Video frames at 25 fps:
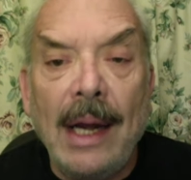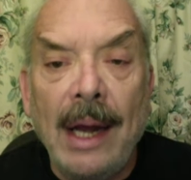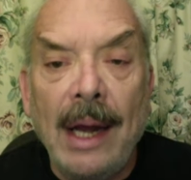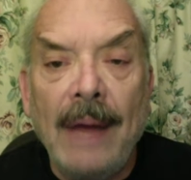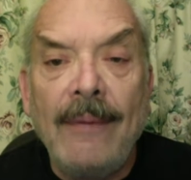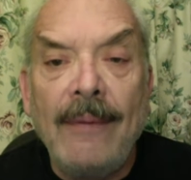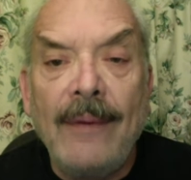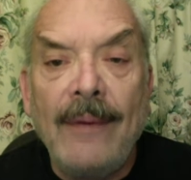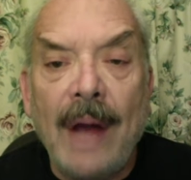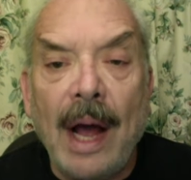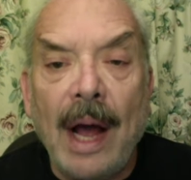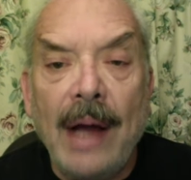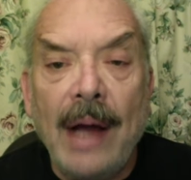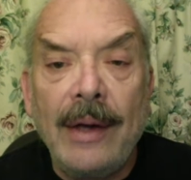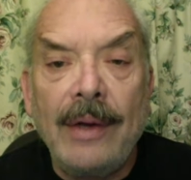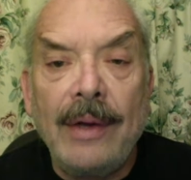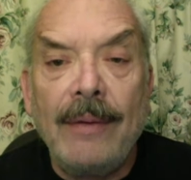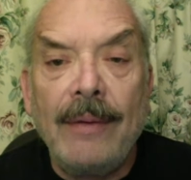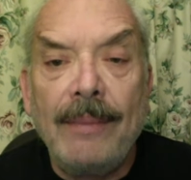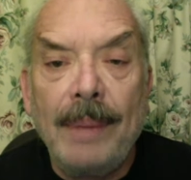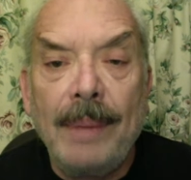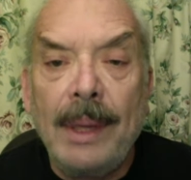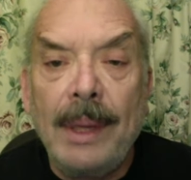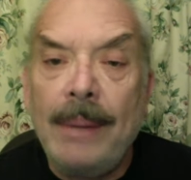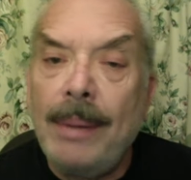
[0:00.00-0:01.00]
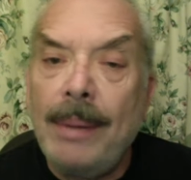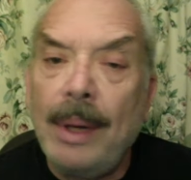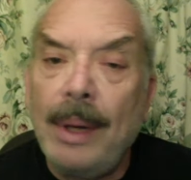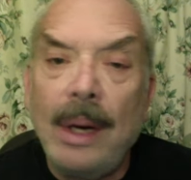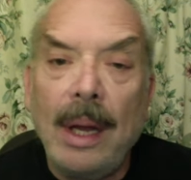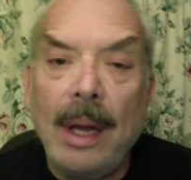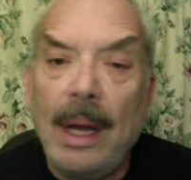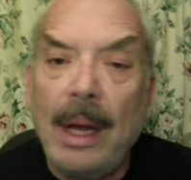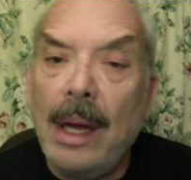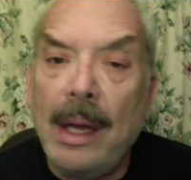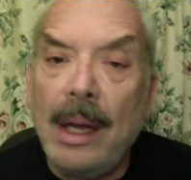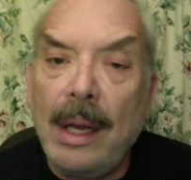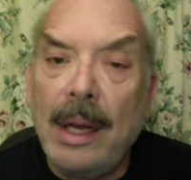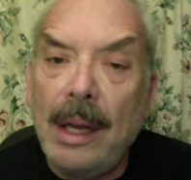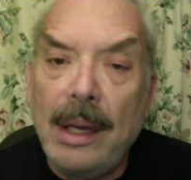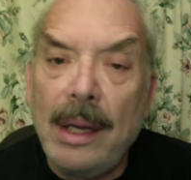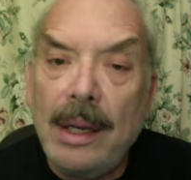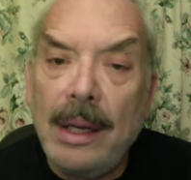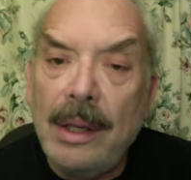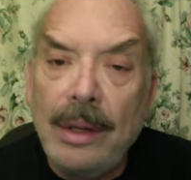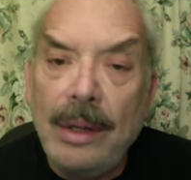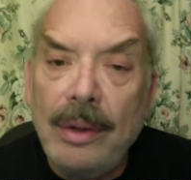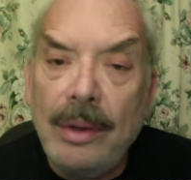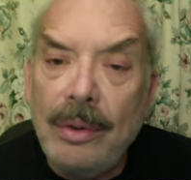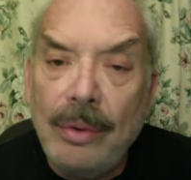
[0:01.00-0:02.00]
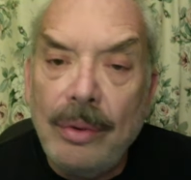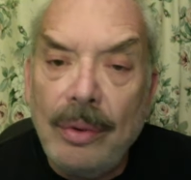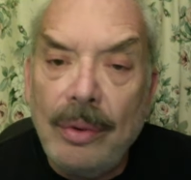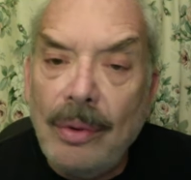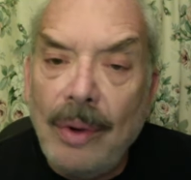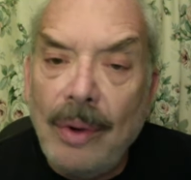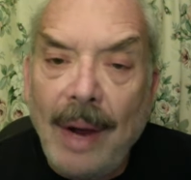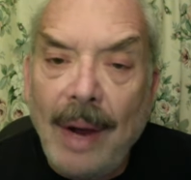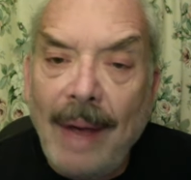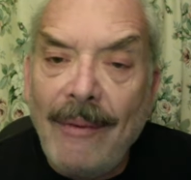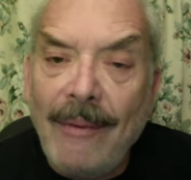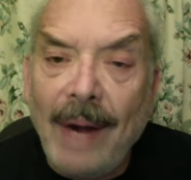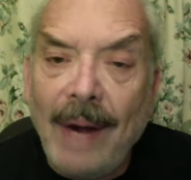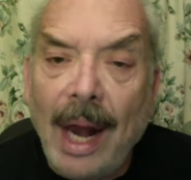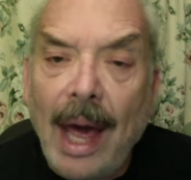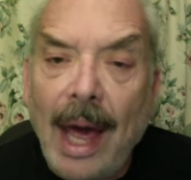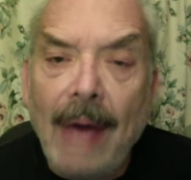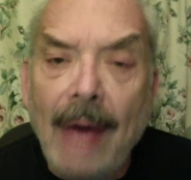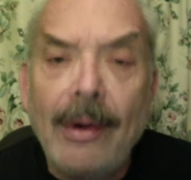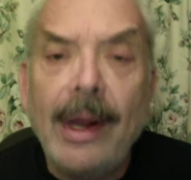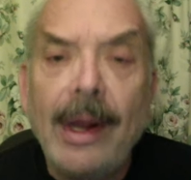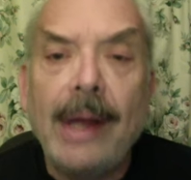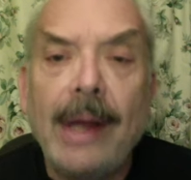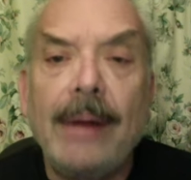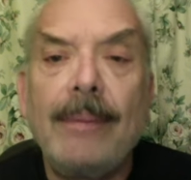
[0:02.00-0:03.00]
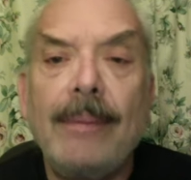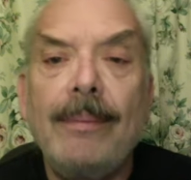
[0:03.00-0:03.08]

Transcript: live kind of people, you have allowed it.